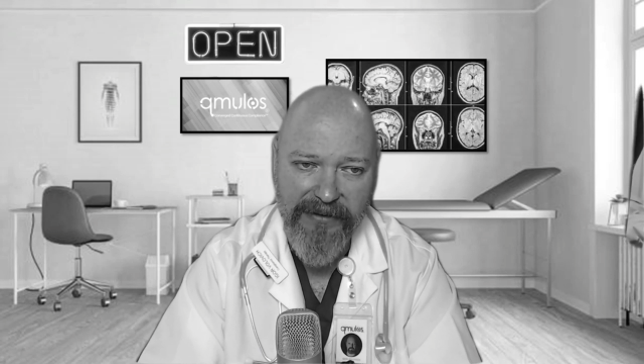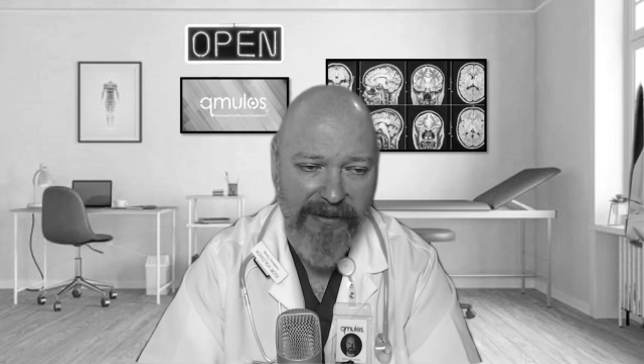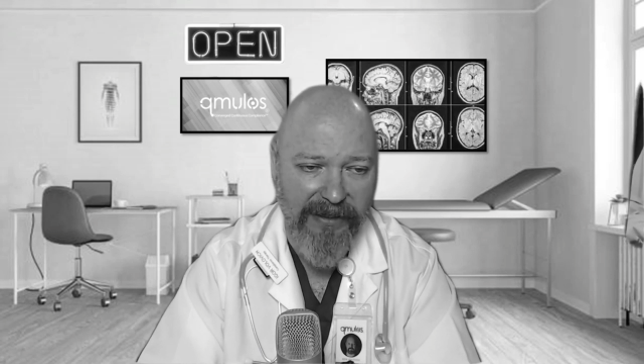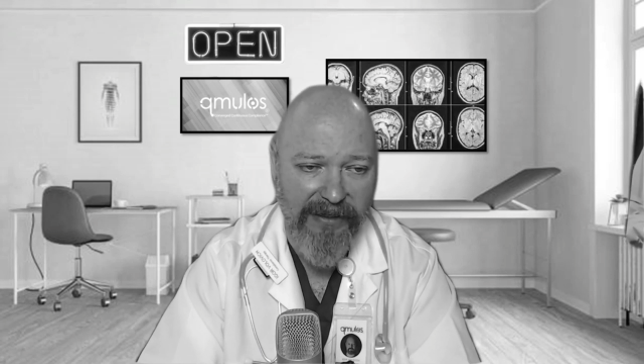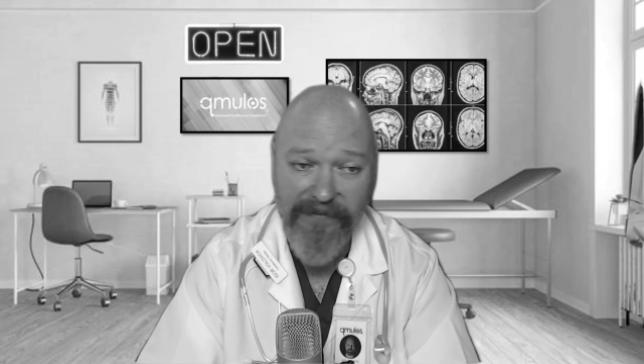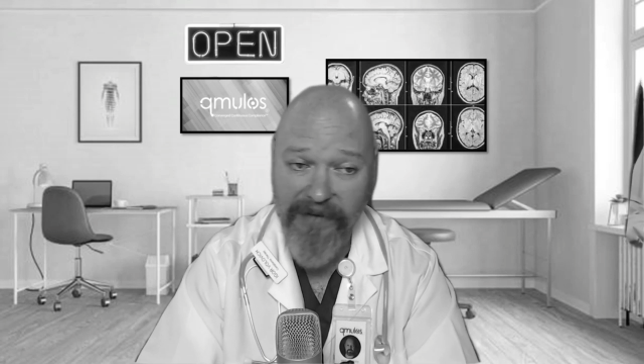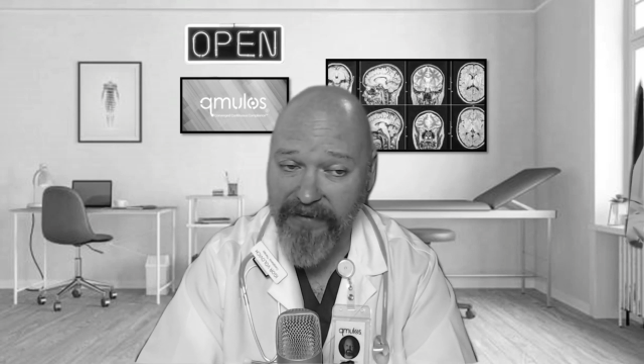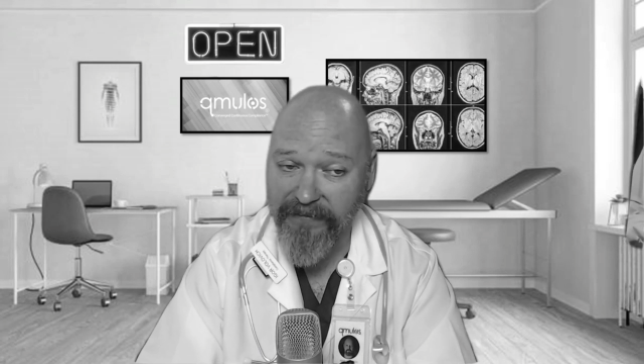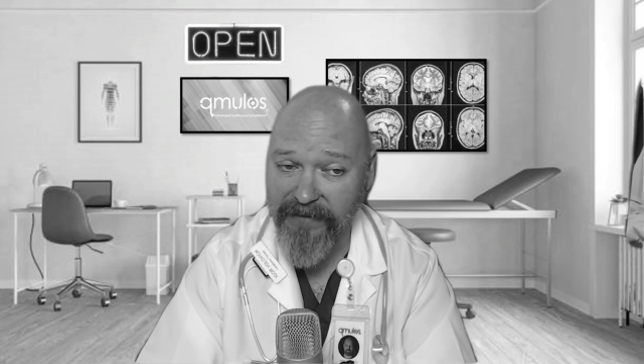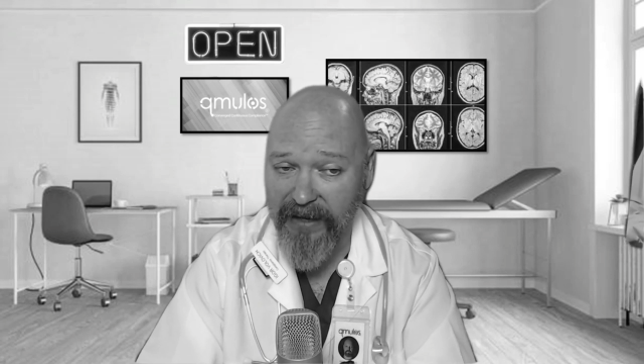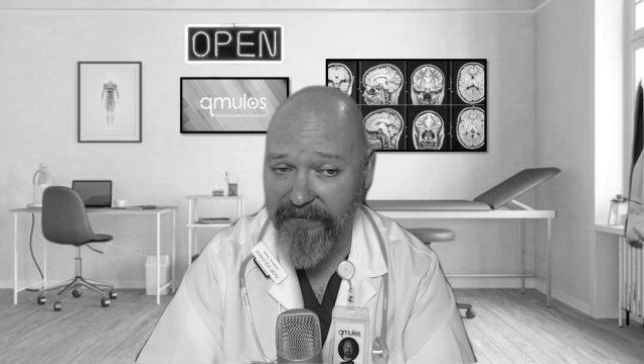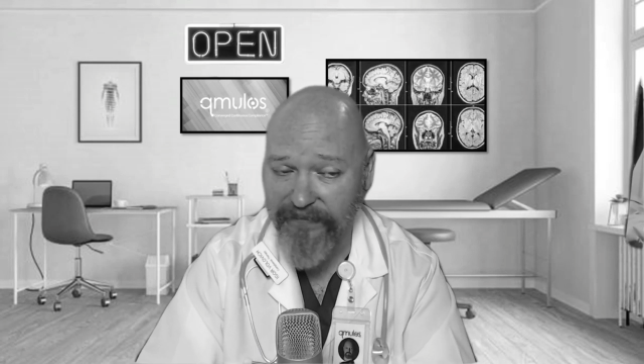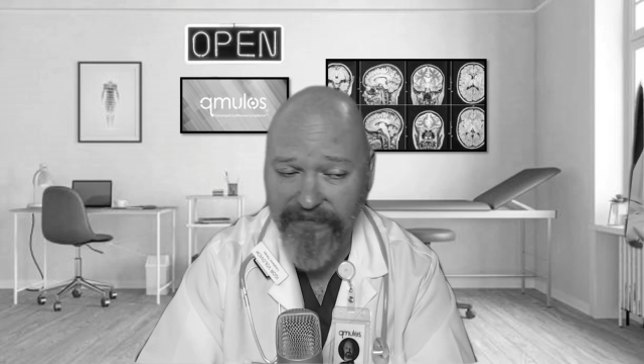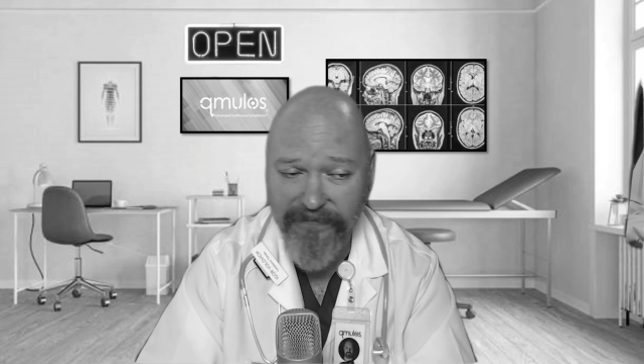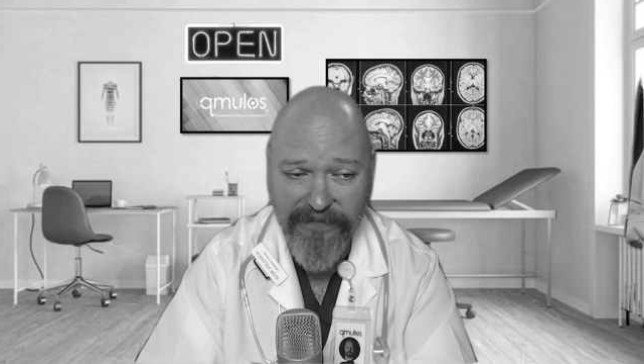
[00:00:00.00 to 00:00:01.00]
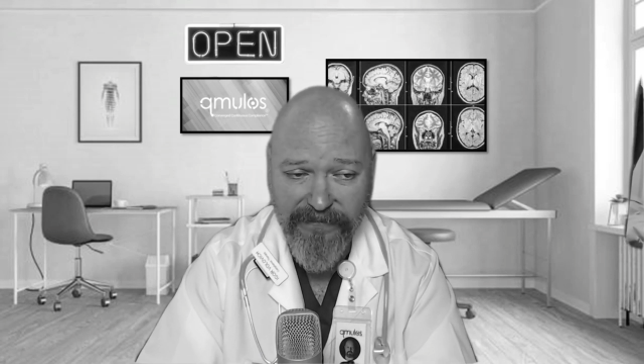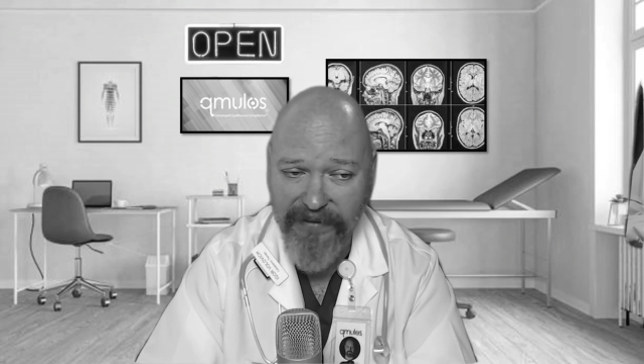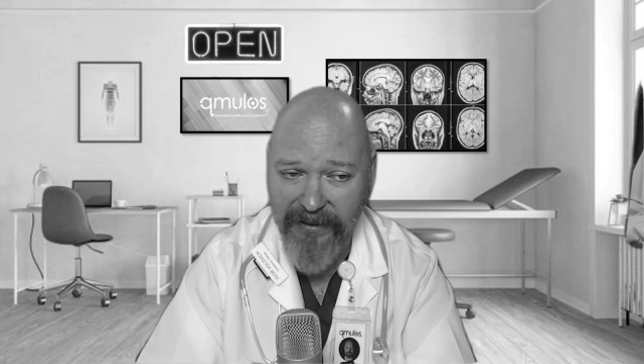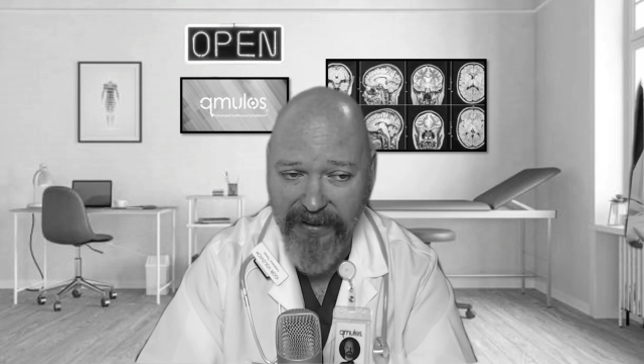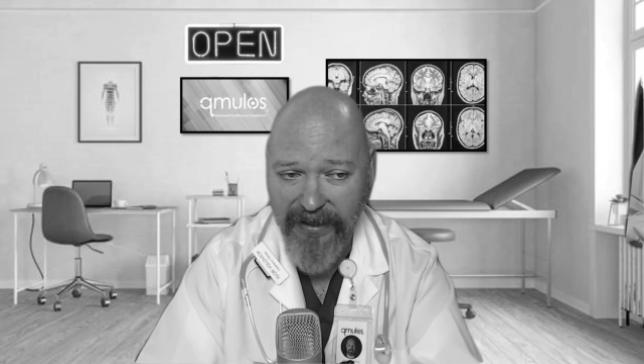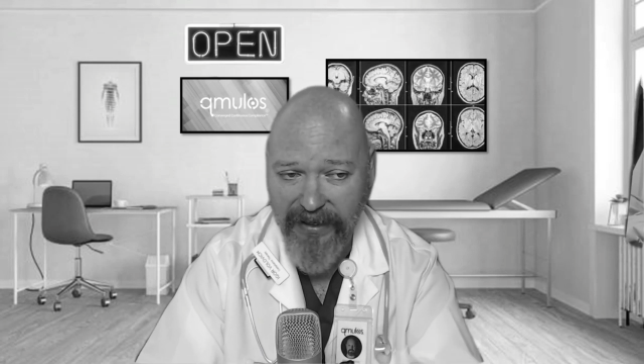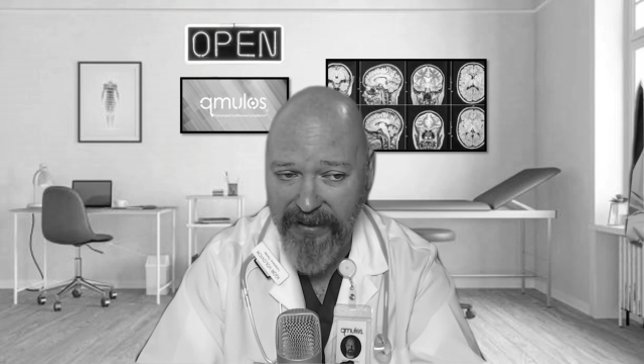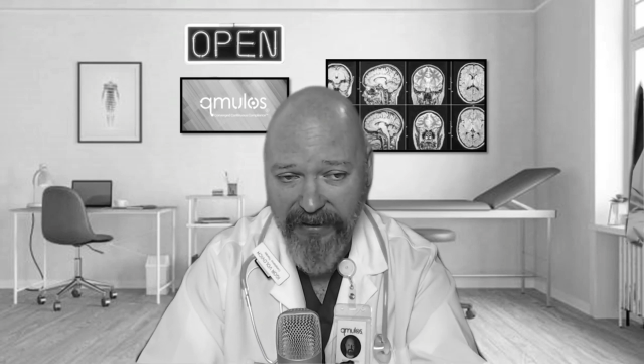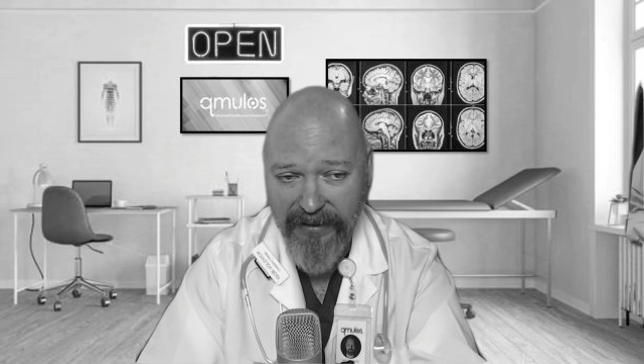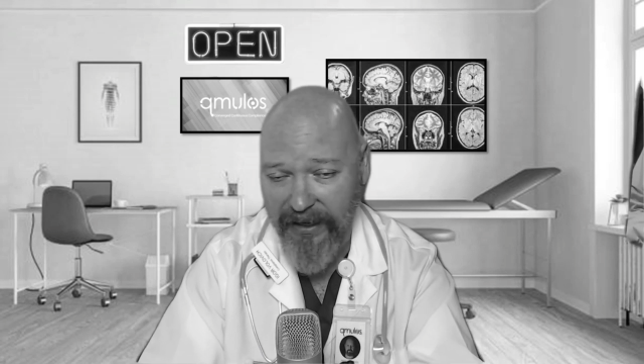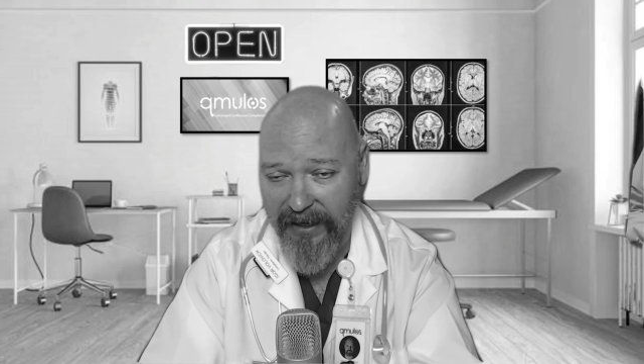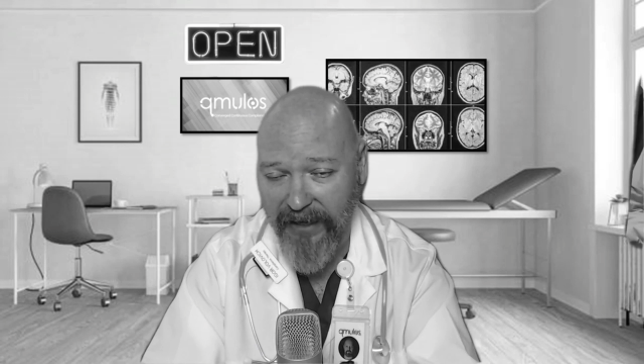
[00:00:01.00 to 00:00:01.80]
And I